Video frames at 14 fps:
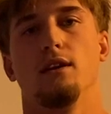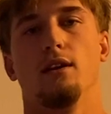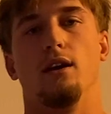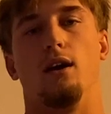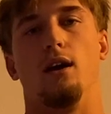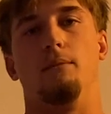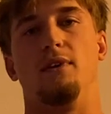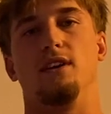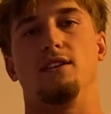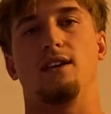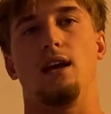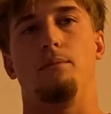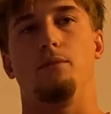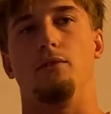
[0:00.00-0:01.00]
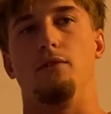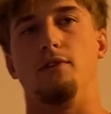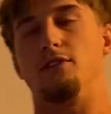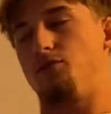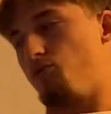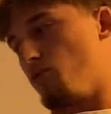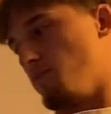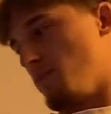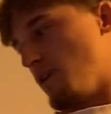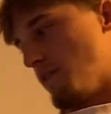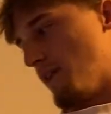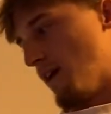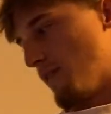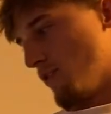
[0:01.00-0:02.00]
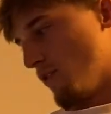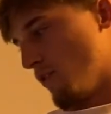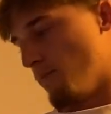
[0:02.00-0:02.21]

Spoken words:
An example of this would mean that